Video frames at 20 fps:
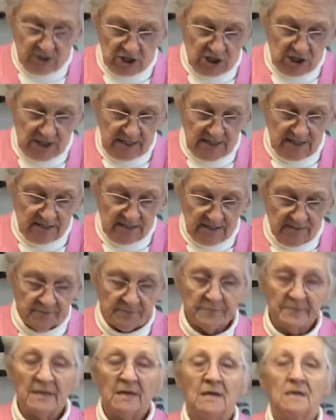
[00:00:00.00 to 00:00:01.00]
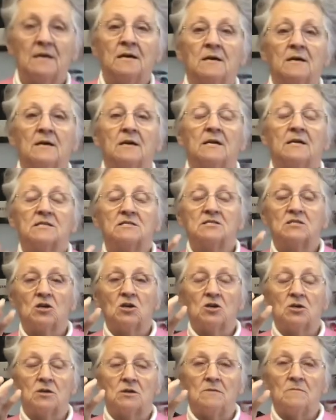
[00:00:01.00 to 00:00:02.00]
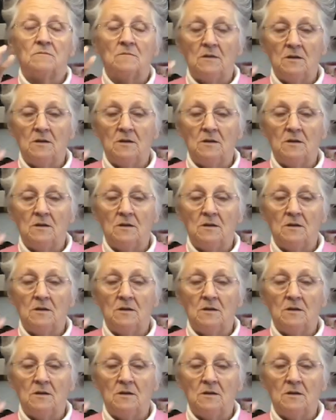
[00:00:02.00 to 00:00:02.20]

cheese. Mm -hmm. It's going to